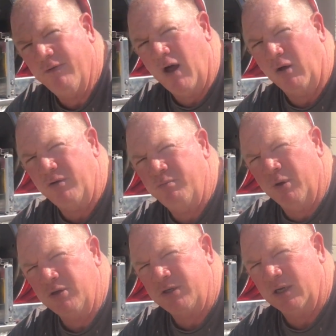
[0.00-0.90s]
volt
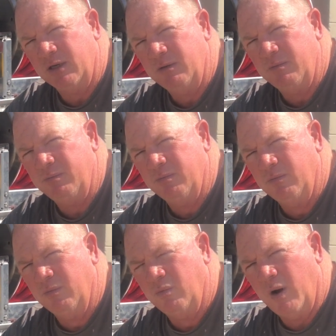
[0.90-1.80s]
booster
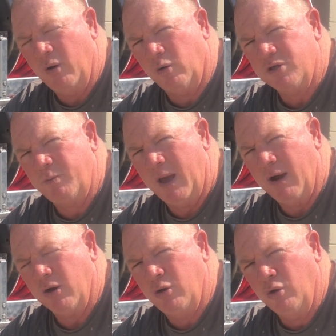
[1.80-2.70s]
1
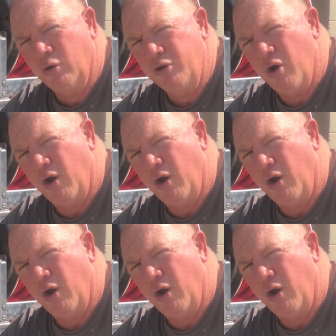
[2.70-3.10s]
horsepower Gould